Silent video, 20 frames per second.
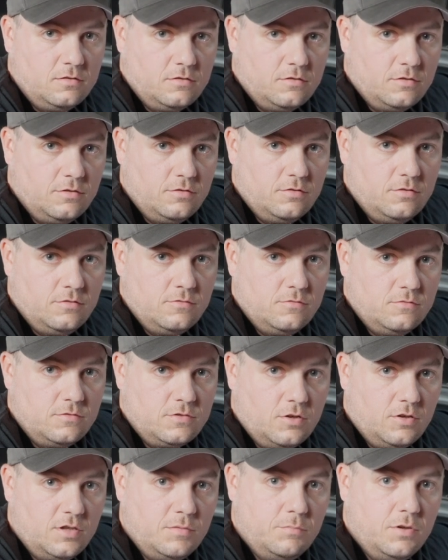on your new
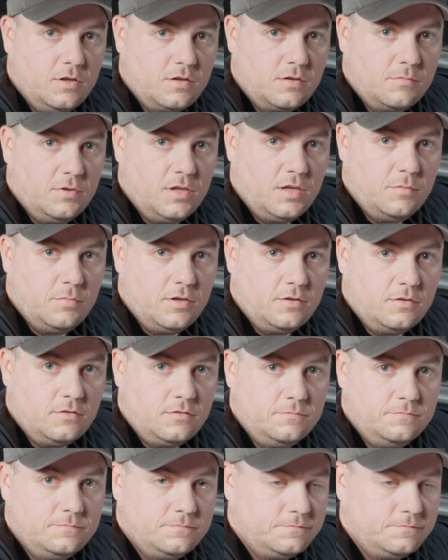Sony plug and play bundle.